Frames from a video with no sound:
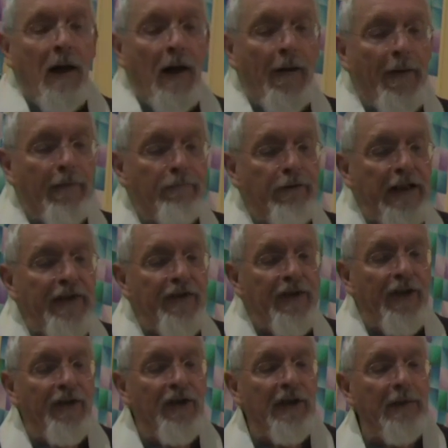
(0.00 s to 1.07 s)
And the reason
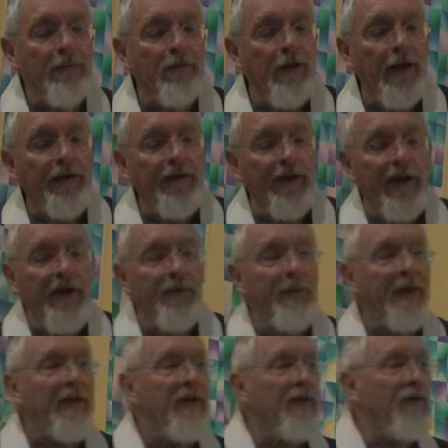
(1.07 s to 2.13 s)
it's liberating is
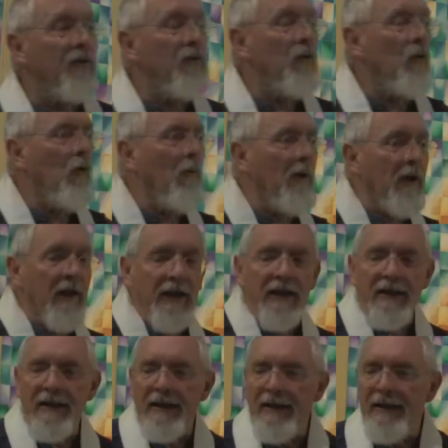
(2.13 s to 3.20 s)
because normally